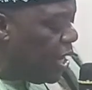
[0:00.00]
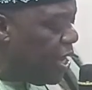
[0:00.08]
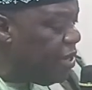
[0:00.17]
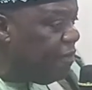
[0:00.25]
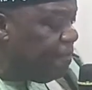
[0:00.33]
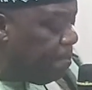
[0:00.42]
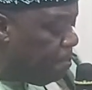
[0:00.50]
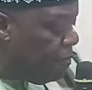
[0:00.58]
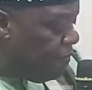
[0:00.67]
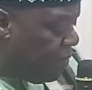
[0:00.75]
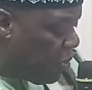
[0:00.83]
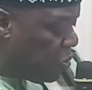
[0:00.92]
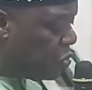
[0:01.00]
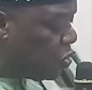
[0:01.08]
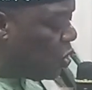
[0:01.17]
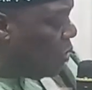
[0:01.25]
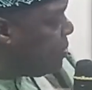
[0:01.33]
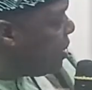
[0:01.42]
any vote
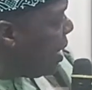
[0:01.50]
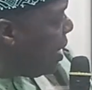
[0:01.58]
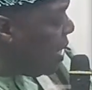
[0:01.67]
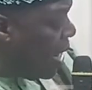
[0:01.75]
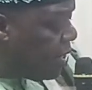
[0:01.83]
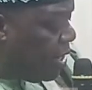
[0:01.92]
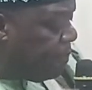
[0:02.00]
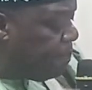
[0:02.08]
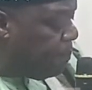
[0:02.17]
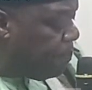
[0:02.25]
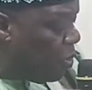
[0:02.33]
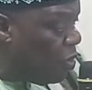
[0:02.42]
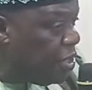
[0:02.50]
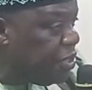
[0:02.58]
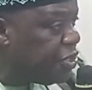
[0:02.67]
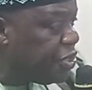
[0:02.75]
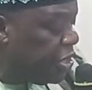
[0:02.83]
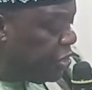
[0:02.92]
obtained at a polling
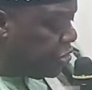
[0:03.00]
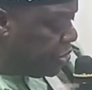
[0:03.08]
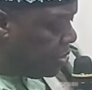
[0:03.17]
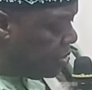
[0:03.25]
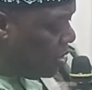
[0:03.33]
station